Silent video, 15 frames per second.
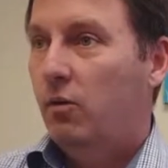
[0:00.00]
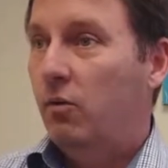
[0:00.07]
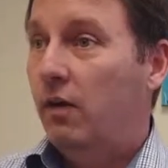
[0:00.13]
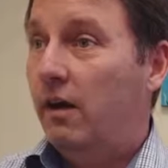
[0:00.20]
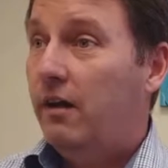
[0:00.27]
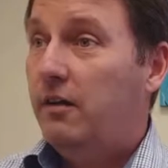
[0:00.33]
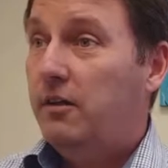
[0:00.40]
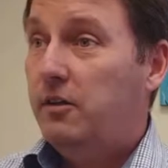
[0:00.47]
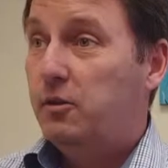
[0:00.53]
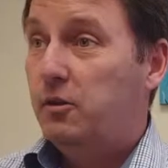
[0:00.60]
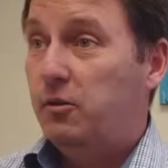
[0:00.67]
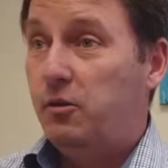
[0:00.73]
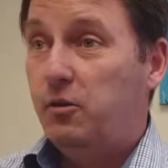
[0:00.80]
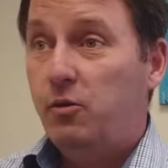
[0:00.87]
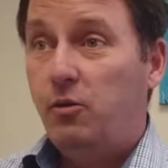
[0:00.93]
Well,
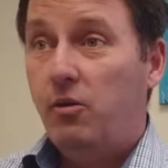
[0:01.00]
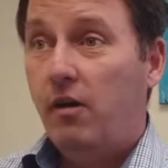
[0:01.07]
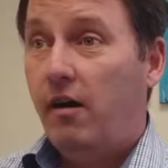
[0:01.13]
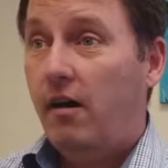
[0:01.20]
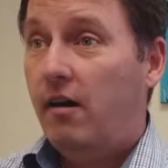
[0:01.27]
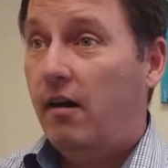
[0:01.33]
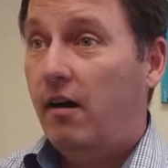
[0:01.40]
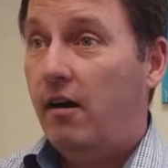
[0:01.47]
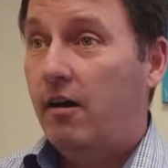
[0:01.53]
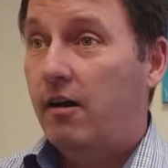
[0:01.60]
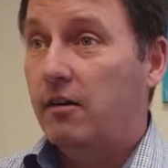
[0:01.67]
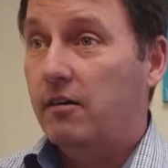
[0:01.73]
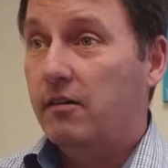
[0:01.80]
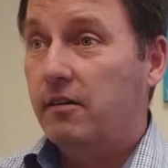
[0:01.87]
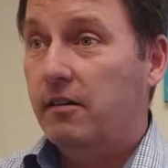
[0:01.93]
you are
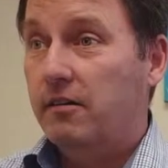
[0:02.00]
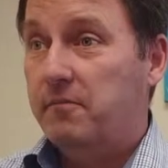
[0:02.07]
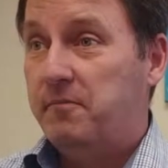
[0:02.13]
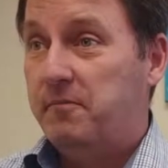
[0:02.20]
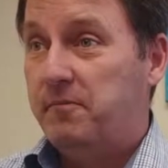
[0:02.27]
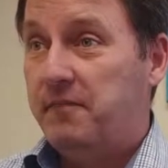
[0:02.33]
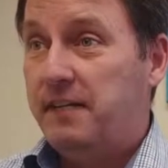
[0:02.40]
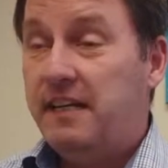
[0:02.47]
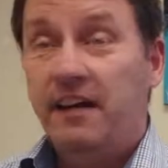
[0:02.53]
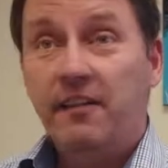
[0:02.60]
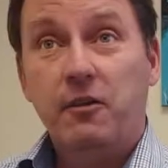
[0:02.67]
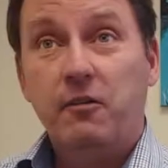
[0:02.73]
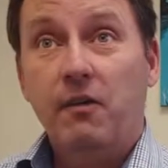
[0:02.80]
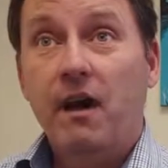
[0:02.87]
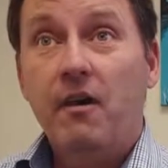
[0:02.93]
our feet on
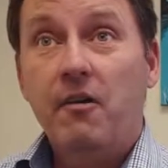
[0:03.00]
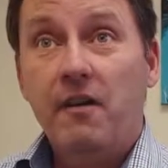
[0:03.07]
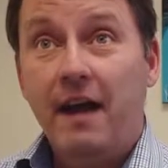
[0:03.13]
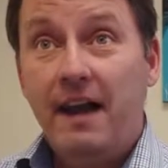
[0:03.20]
the ground.